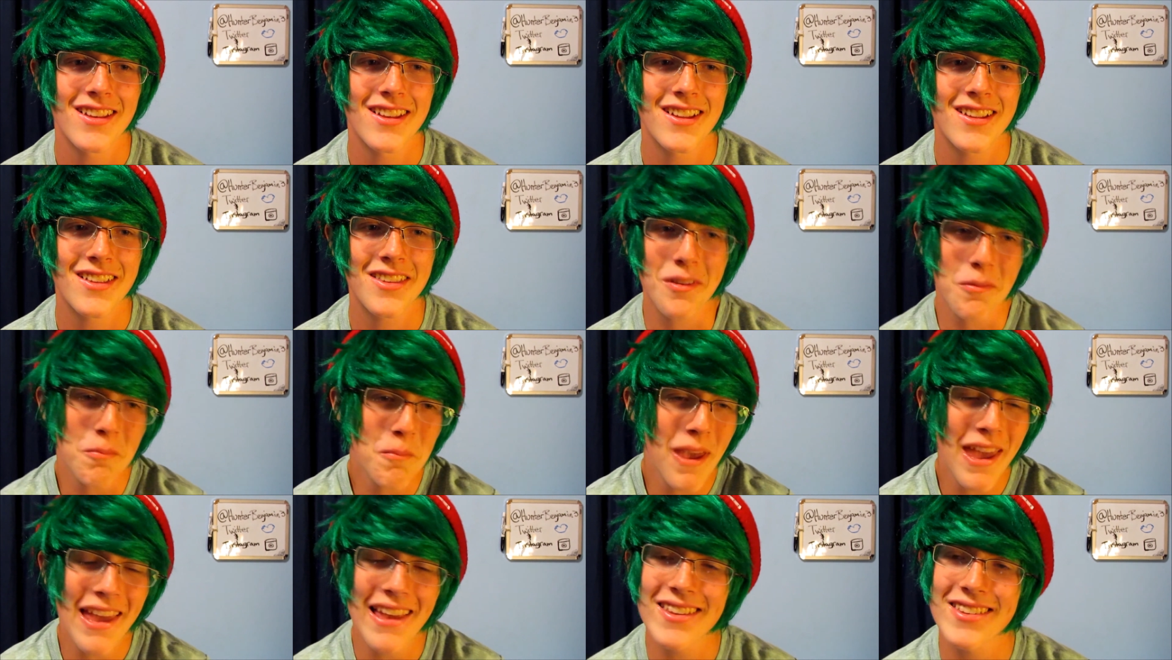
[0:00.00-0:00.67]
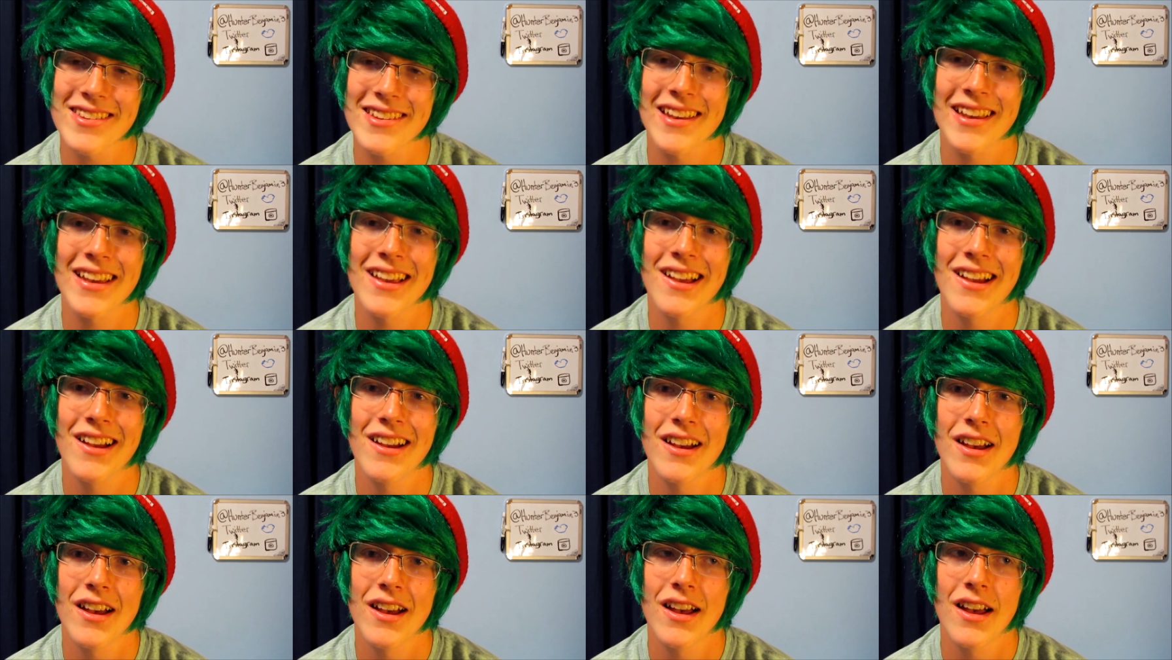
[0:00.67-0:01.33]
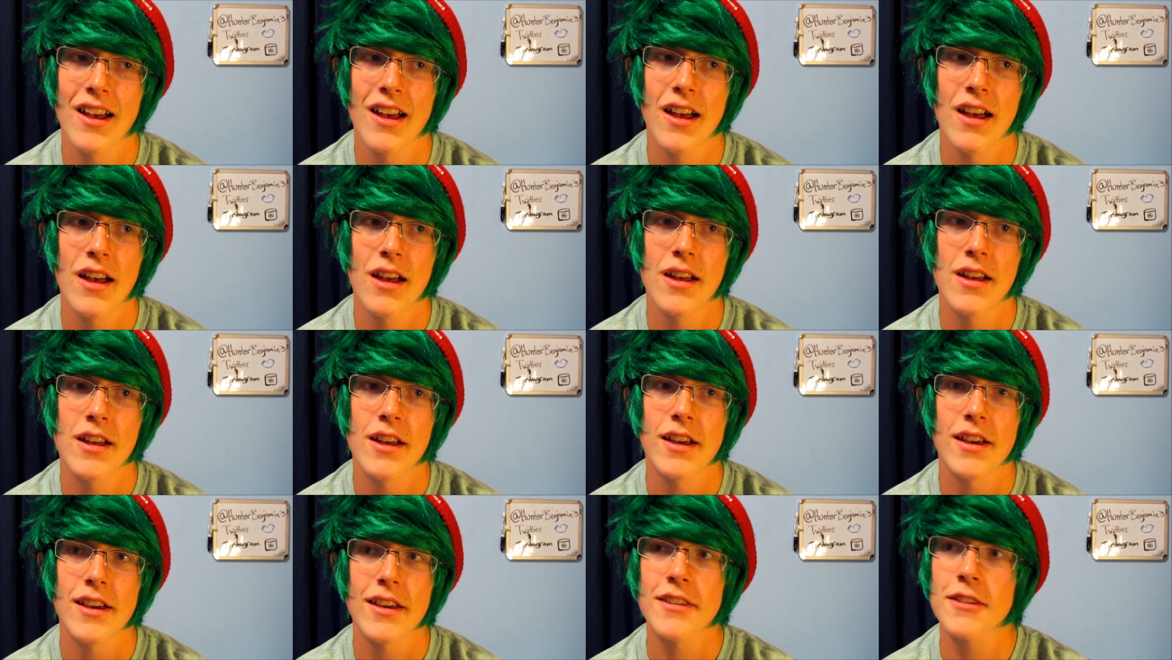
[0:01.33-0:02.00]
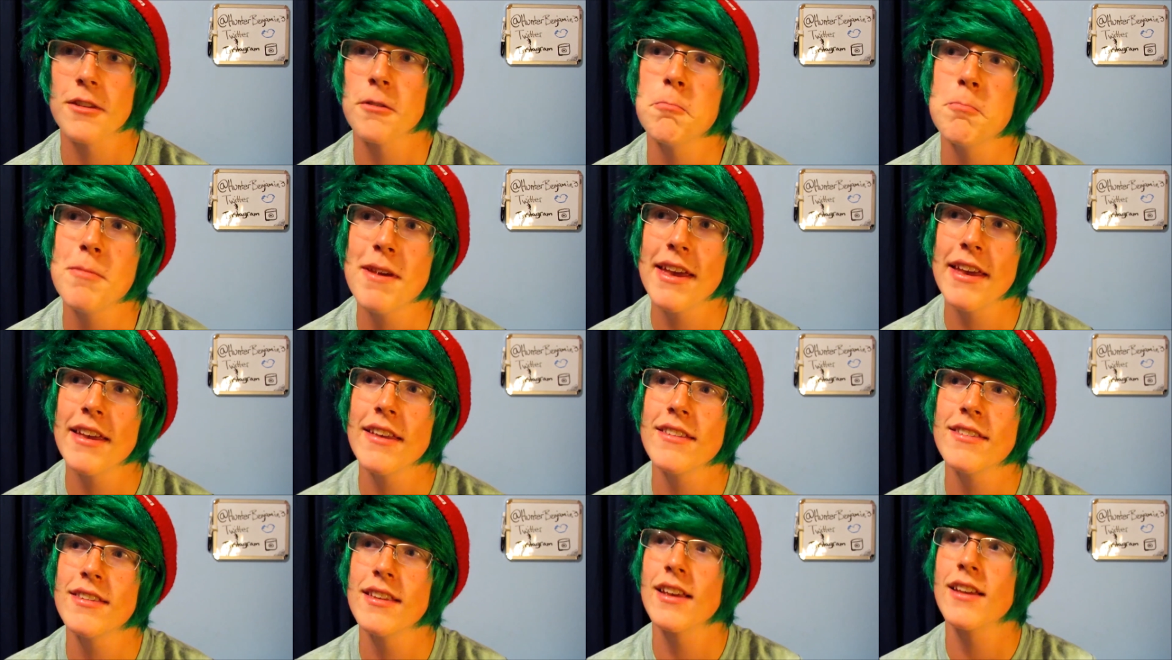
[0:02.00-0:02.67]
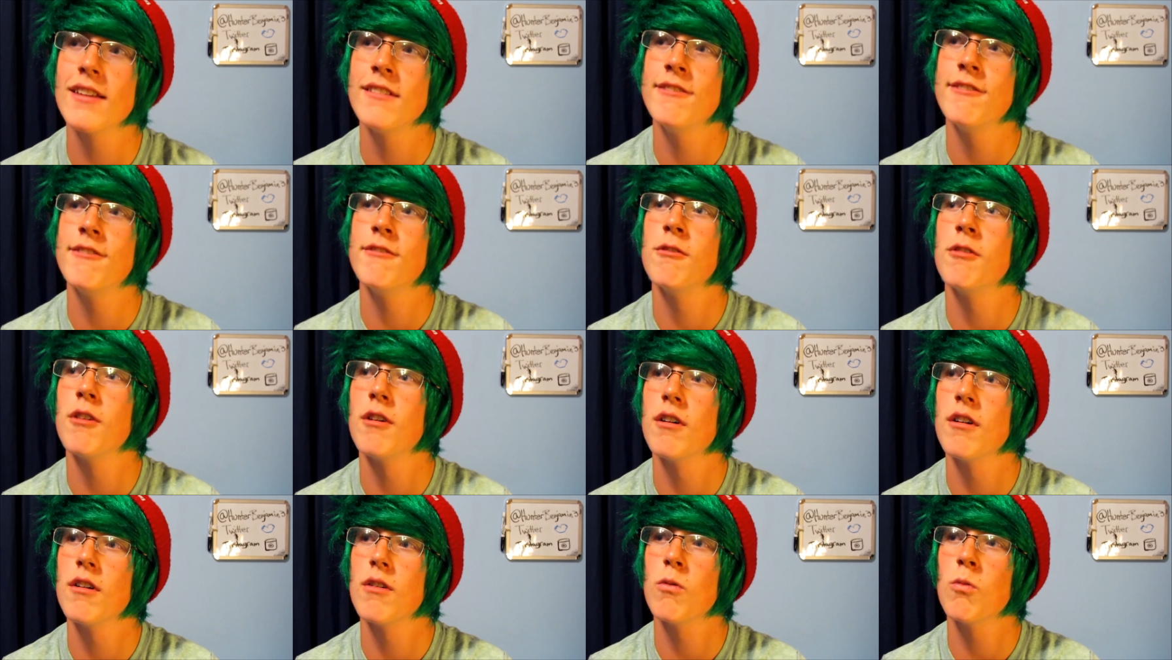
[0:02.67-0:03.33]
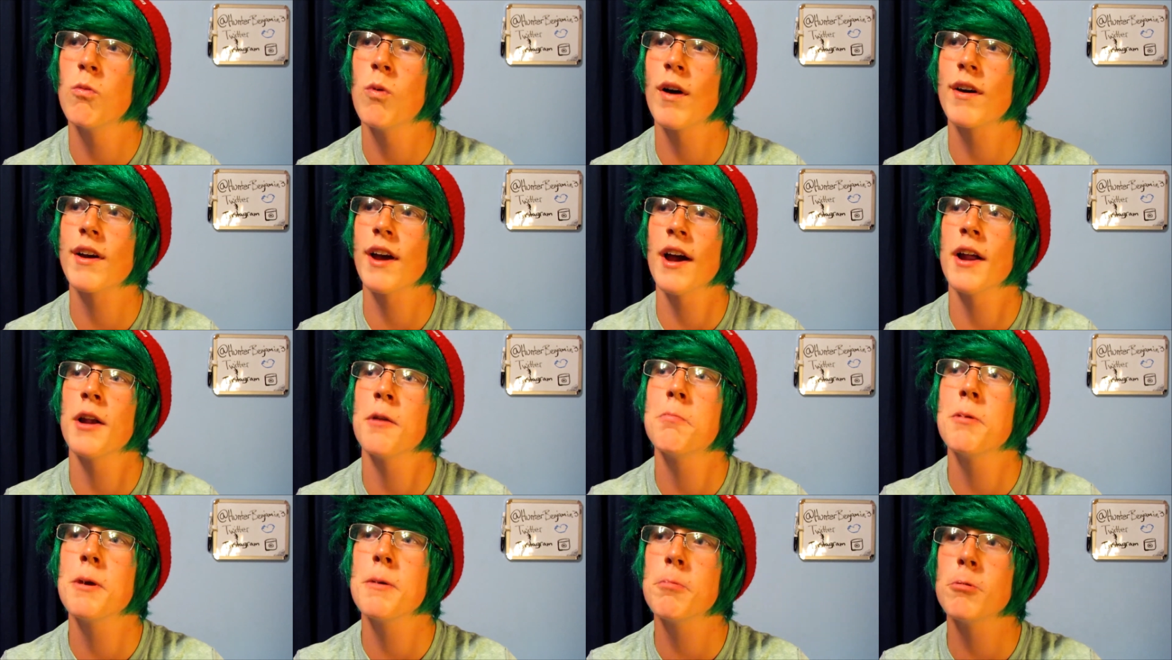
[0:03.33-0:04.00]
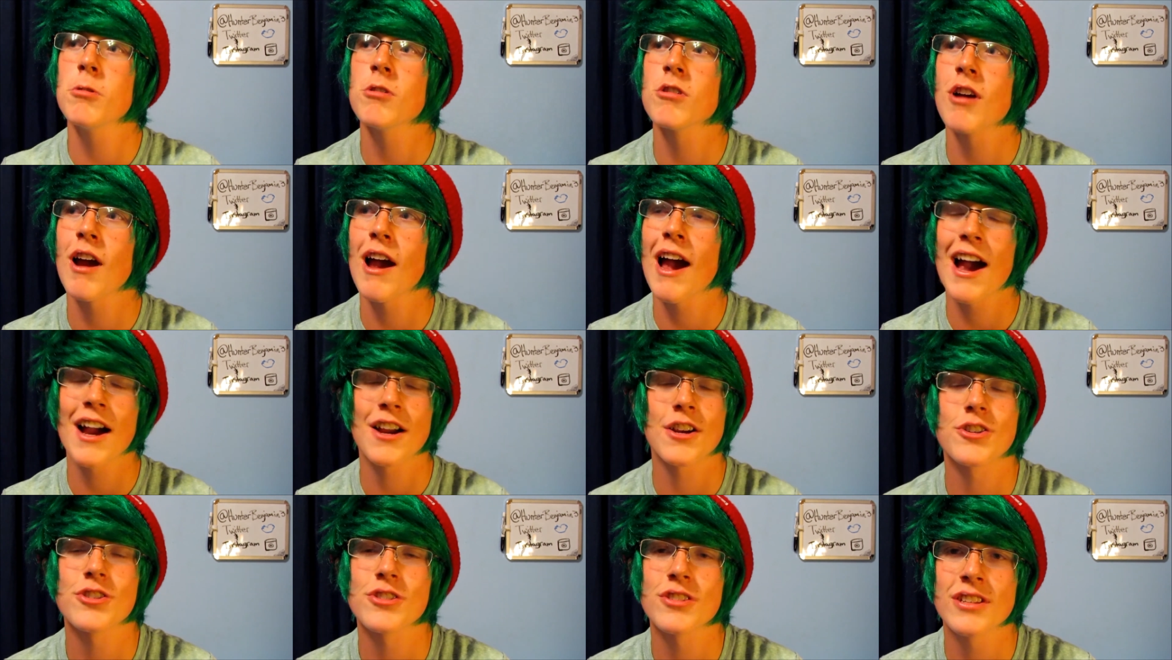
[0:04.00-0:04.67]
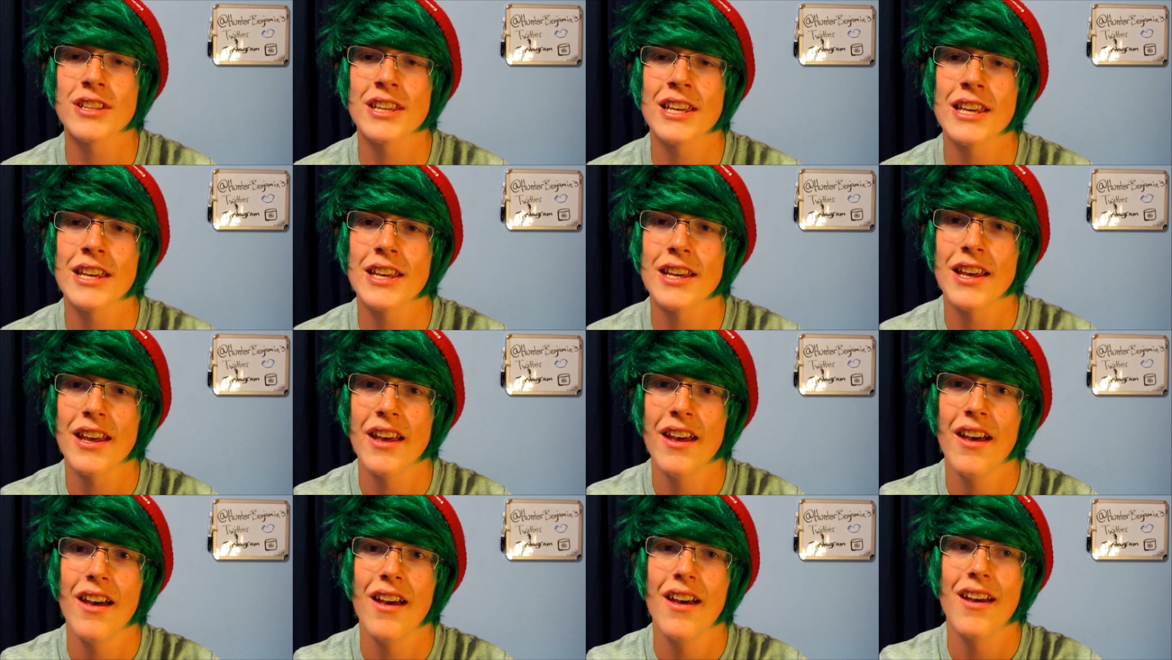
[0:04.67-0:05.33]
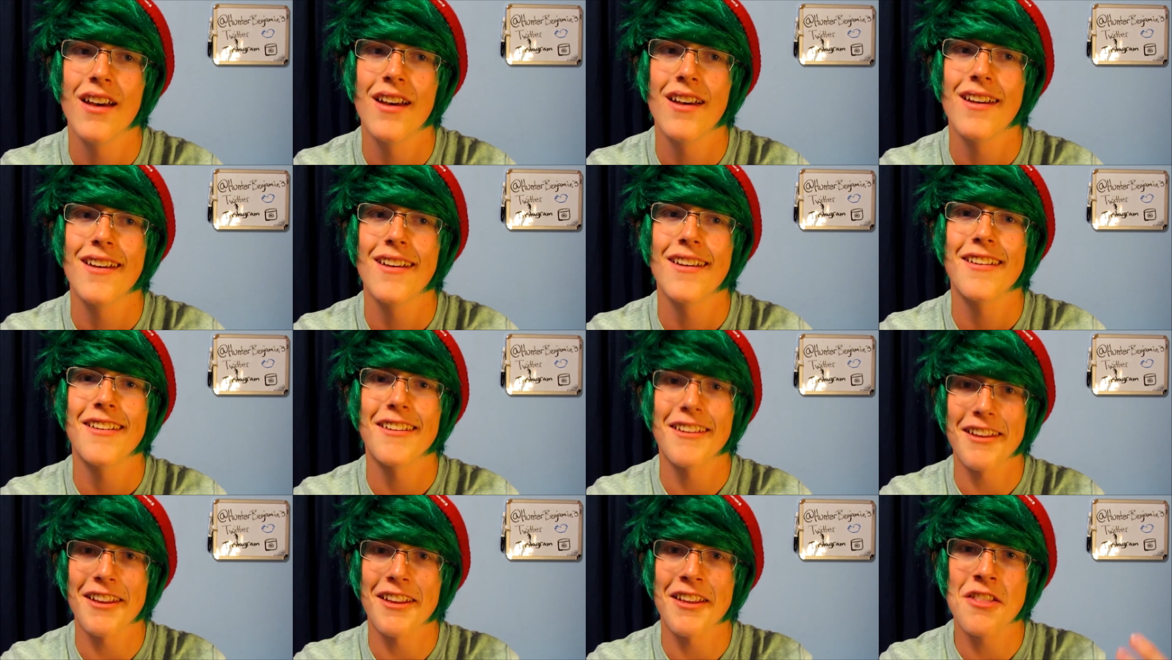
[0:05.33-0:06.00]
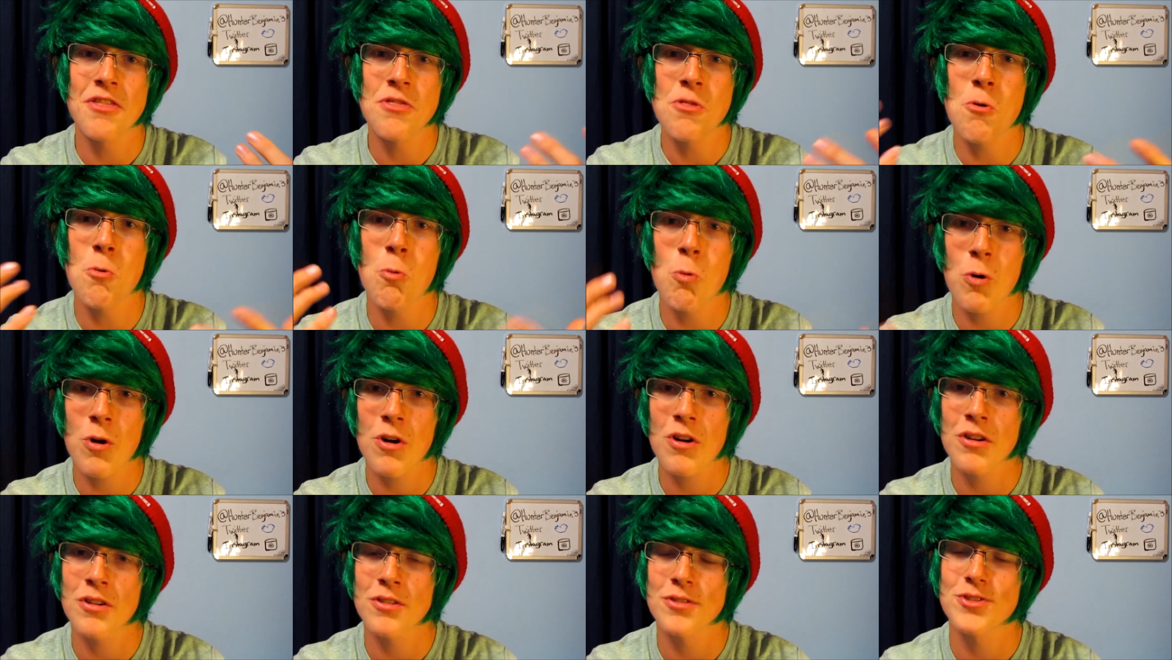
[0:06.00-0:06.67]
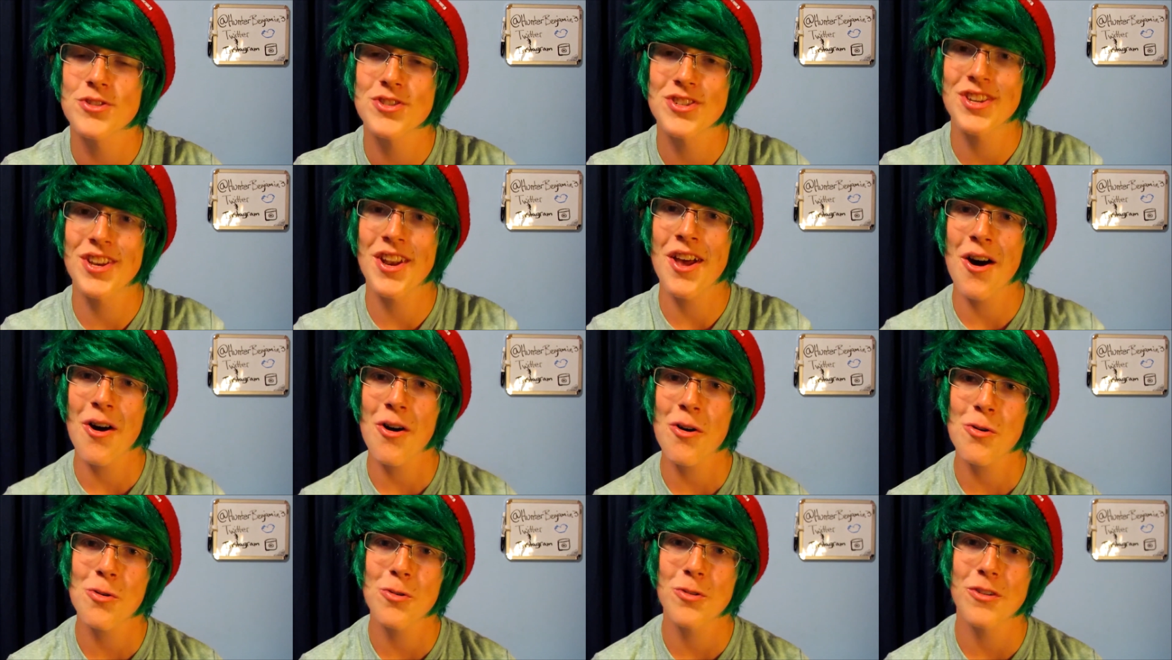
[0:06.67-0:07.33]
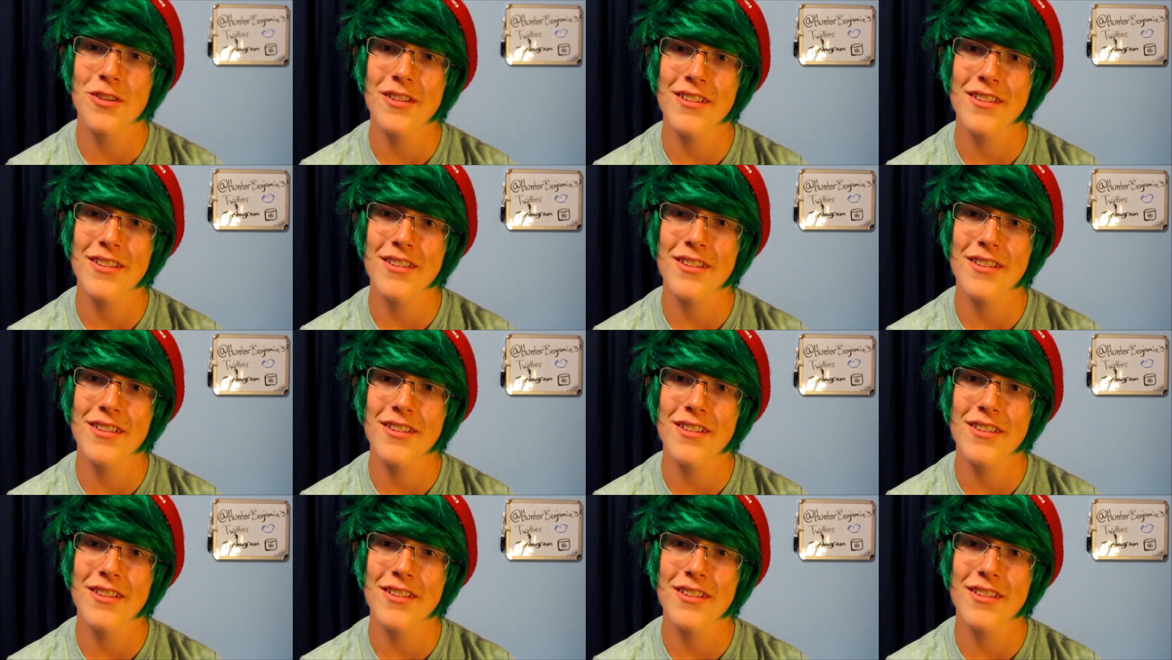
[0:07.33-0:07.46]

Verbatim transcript: It's amazing. It's amazing what kind of people are actually in the world, you know?